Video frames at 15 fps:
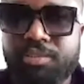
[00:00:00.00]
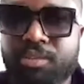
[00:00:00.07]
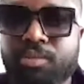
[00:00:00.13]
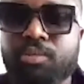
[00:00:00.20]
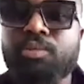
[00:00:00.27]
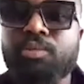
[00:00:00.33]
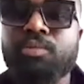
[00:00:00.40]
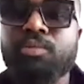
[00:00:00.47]

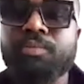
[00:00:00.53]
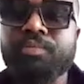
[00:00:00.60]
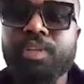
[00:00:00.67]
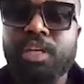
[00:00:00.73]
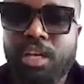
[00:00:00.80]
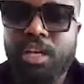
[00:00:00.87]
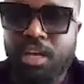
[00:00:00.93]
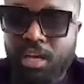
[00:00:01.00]
School.
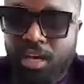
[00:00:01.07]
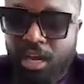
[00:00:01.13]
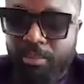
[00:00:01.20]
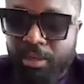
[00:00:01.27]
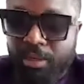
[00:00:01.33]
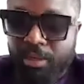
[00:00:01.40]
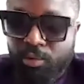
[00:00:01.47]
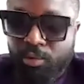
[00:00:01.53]
I'm
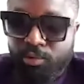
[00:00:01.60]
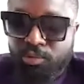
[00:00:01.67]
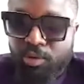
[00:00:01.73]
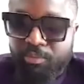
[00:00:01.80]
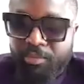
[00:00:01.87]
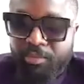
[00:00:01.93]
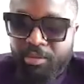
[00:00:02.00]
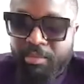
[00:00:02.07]
an
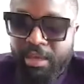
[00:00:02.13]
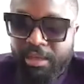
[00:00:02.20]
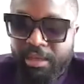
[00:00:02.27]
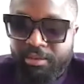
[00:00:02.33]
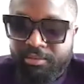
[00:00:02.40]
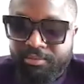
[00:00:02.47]
Otom baby.